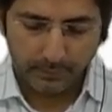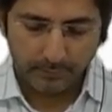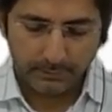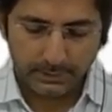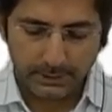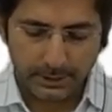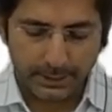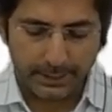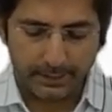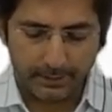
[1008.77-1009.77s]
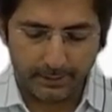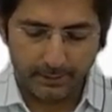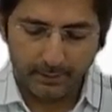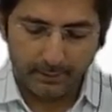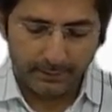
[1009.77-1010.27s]
Mrs.
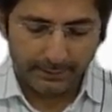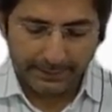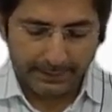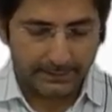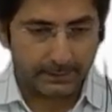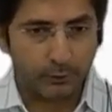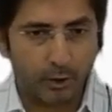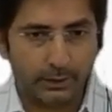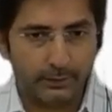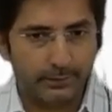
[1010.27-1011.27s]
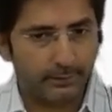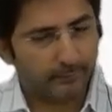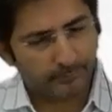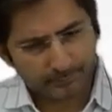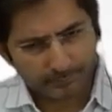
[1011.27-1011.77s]
Shreya. Age is not
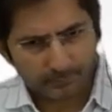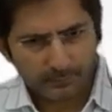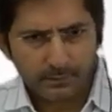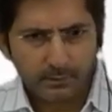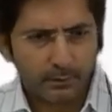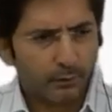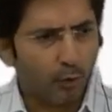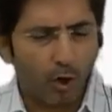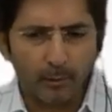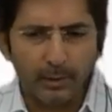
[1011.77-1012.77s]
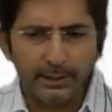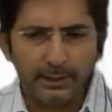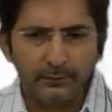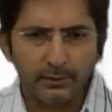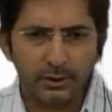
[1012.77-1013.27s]
given. Normal
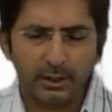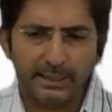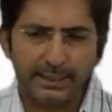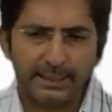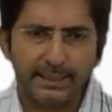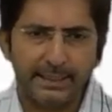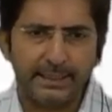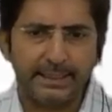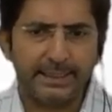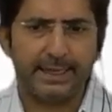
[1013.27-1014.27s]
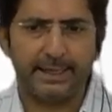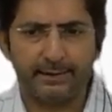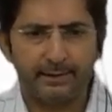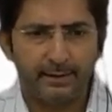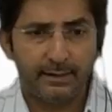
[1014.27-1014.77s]
individual 80
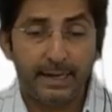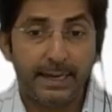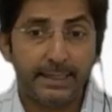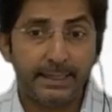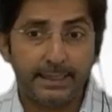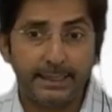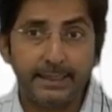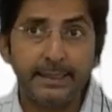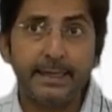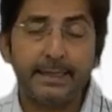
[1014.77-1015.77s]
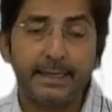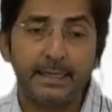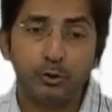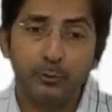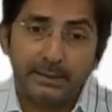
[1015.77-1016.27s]
TTA. And in TTA it
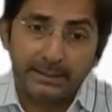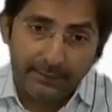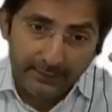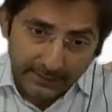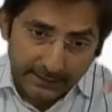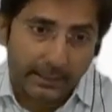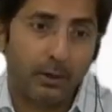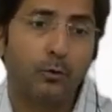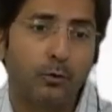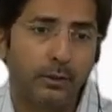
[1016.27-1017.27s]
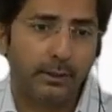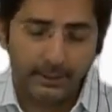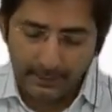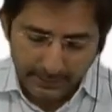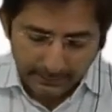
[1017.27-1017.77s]
has to be savings account only.
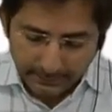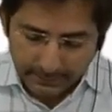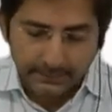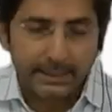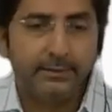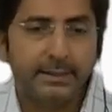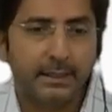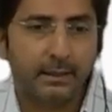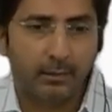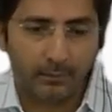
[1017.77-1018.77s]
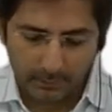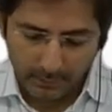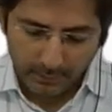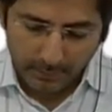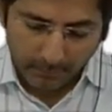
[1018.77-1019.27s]
And this is savings account.
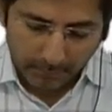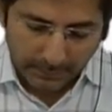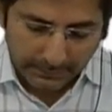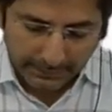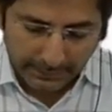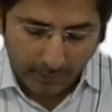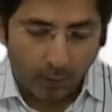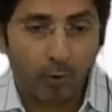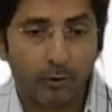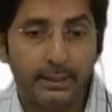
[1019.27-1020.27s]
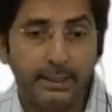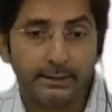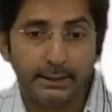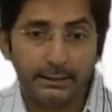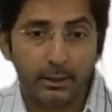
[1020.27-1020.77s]
But see, already
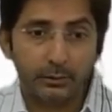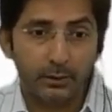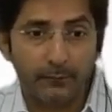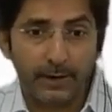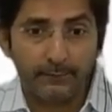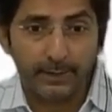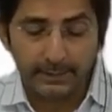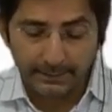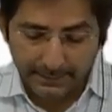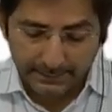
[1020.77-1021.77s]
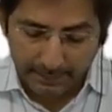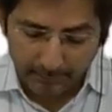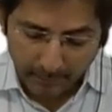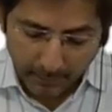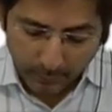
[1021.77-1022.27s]
3,500 is exempt.